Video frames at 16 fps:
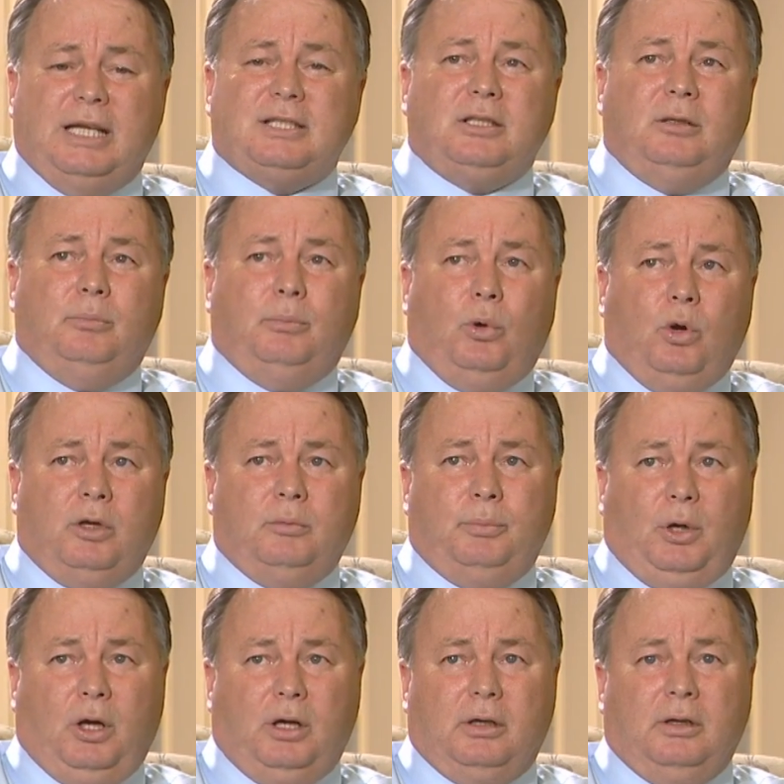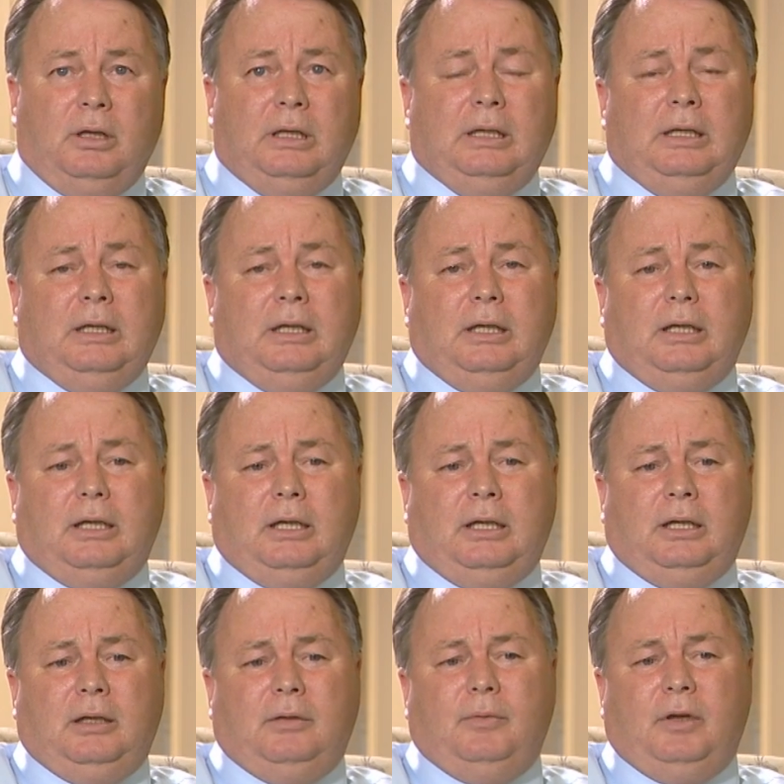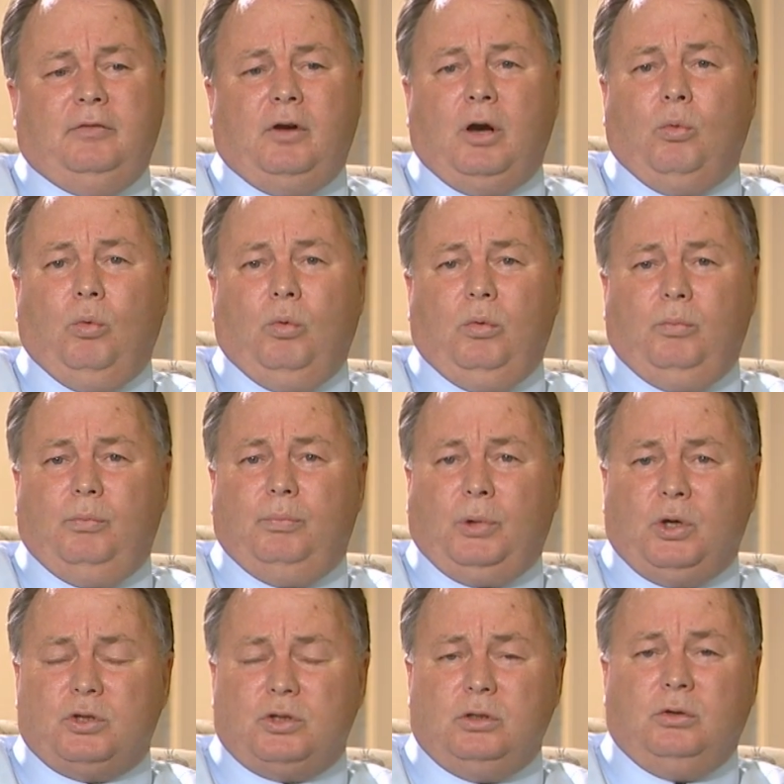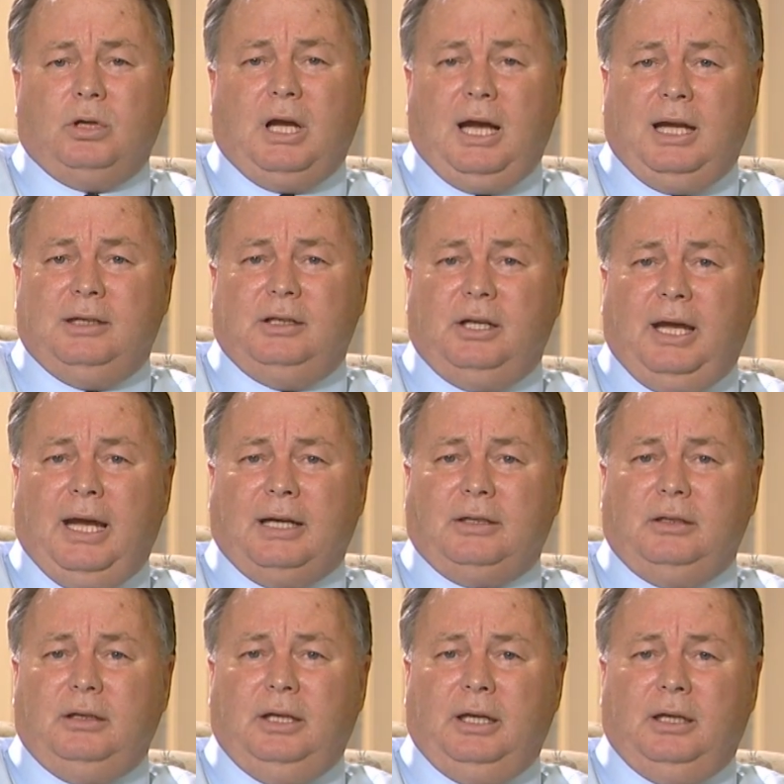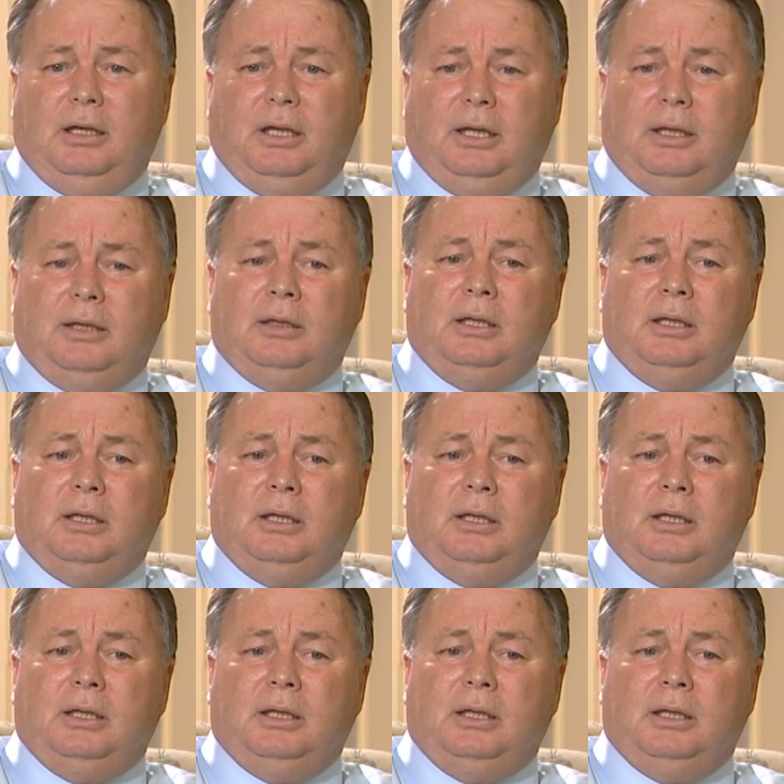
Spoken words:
That's an important part of our personal contact and